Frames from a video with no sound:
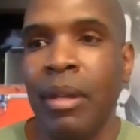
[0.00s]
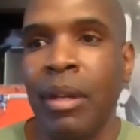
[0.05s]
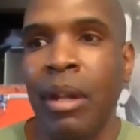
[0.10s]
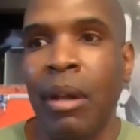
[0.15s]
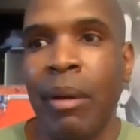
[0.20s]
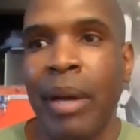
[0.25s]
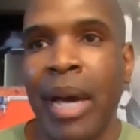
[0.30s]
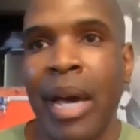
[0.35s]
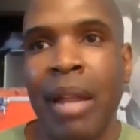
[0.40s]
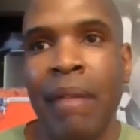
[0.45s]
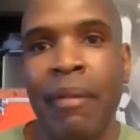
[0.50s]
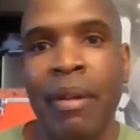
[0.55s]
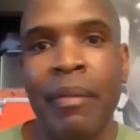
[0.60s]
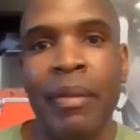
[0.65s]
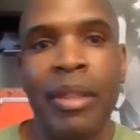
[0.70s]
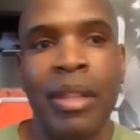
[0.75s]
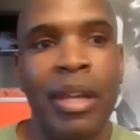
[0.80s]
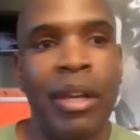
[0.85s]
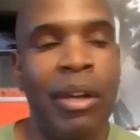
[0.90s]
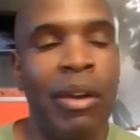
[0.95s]
of
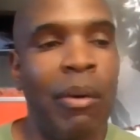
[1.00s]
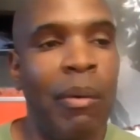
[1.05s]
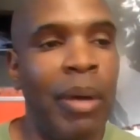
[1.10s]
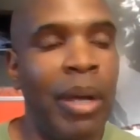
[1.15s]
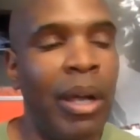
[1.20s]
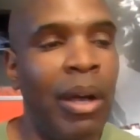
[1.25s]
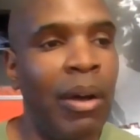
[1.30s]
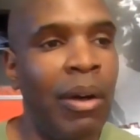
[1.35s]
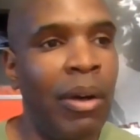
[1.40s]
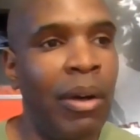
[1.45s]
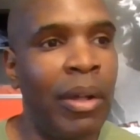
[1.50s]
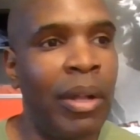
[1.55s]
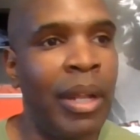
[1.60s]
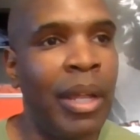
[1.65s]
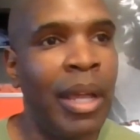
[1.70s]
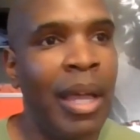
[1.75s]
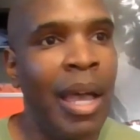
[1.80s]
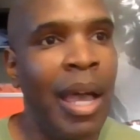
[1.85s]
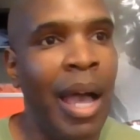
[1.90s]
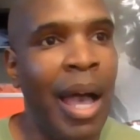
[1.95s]
everything going on,
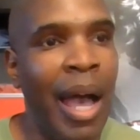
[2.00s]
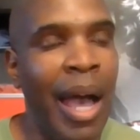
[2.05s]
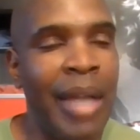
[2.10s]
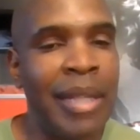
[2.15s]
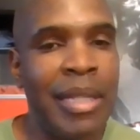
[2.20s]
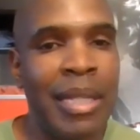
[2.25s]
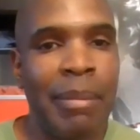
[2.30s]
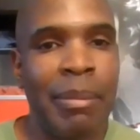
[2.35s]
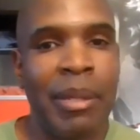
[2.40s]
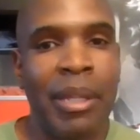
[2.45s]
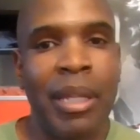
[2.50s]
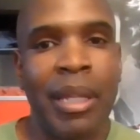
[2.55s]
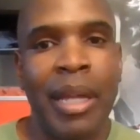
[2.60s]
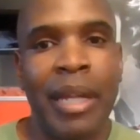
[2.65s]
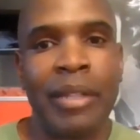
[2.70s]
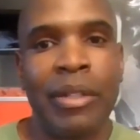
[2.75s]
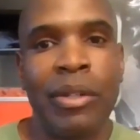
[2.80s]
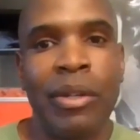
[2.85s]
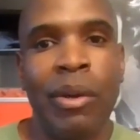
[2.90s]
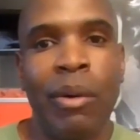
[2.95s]
I typically
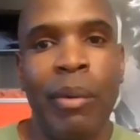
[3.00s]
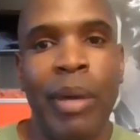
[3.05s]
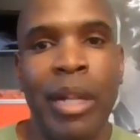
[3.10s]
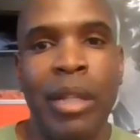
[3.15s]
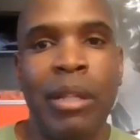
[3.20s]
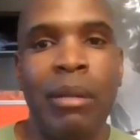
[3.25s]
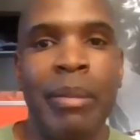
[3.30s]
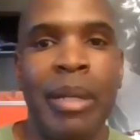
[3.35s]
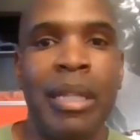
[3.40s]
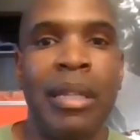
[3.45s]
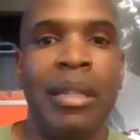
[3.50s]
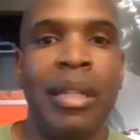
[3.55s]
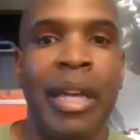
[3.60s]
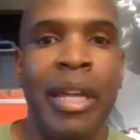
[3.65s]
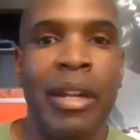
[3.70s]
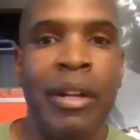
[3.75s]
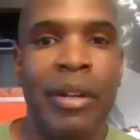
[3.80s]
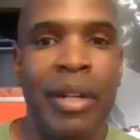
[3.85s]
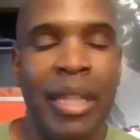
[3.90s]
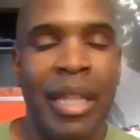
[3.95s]
like to go in a little bit
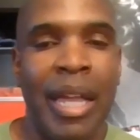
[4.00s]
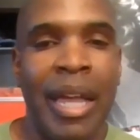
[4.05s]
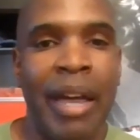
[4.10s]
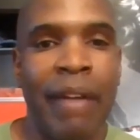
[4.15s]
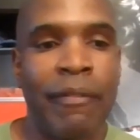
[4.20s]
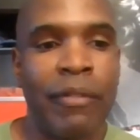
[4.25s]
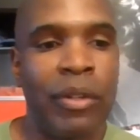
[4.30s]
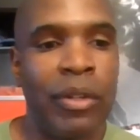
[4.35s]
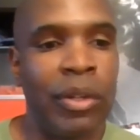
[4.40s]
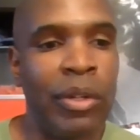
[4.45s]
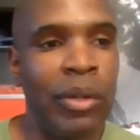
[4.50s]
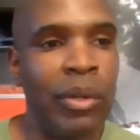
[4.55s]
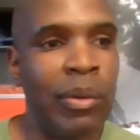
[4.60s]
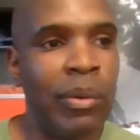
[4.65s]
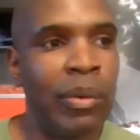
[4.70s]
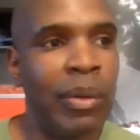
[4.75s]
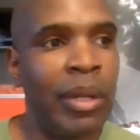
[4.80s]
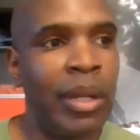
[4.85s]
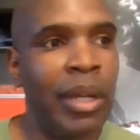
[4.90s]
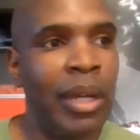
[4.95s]
later in the
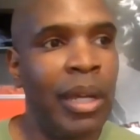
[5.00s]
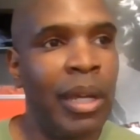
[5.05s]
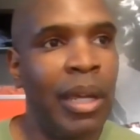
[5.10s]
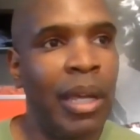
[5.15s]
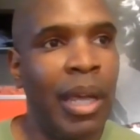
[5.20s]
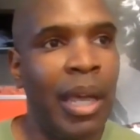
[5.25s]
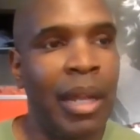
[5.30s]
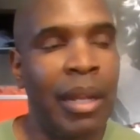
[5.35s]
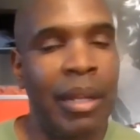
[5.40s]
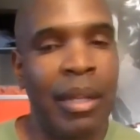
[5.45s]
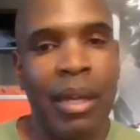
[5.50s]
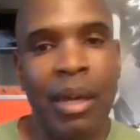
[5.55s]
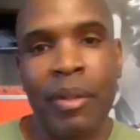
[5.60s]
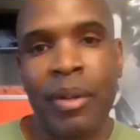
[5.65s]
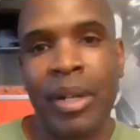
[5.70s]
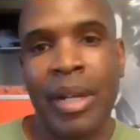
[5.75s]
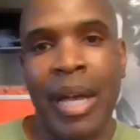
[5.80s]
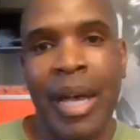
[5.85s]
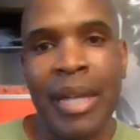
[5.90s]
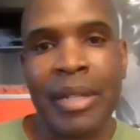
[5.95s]
afternoon, and the
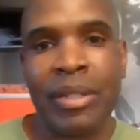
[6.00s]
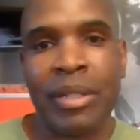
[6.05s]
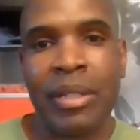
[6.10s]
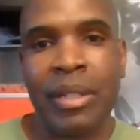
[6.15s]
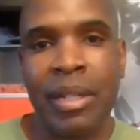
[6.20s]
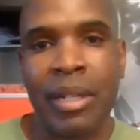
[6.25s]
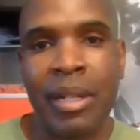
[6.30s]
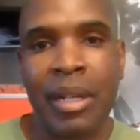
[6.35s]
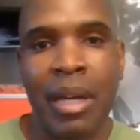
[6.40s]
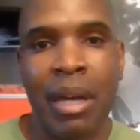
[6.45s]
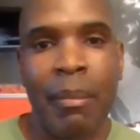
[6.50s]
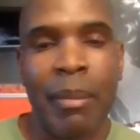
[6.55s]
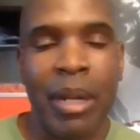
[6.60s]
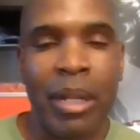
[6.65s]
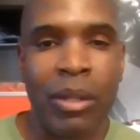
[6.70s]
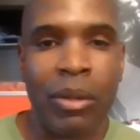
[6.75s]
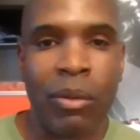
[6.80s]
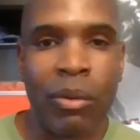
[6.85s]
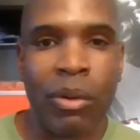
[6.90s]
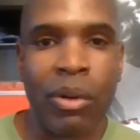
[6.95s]
other guys tend to come in
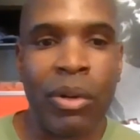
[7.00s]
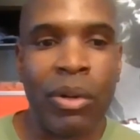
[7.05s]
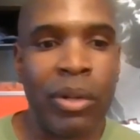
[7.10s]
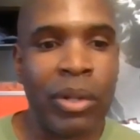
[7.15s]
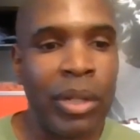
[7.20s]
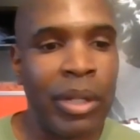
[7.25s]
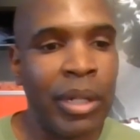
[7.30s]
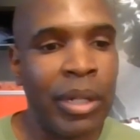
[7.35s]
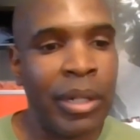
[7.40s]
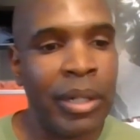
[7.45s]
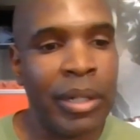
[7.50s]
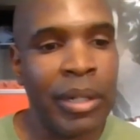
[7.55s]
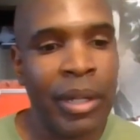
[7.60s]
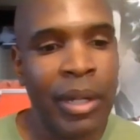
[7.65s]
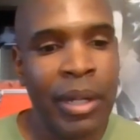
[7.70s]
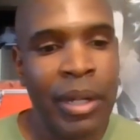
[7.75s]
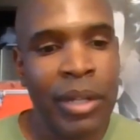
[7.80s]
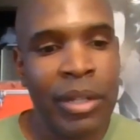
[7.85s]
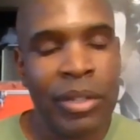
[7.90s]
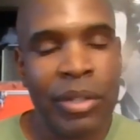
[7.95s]
a little earlier.
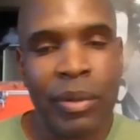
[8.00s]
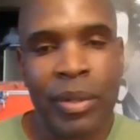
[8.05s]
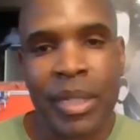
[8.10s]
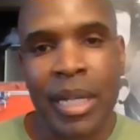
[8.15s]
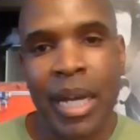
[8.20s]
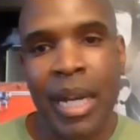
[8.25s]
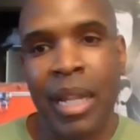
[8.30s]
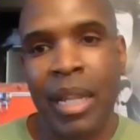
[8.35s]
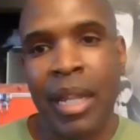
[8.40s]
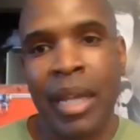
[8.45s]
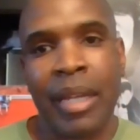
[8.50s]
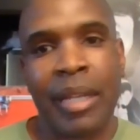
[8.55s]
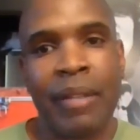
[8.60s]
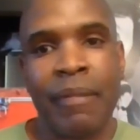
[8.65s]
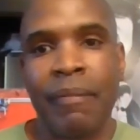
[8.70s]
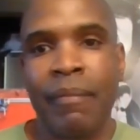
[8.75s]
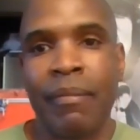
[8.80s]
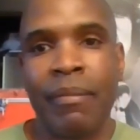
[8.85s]
So it's kind of like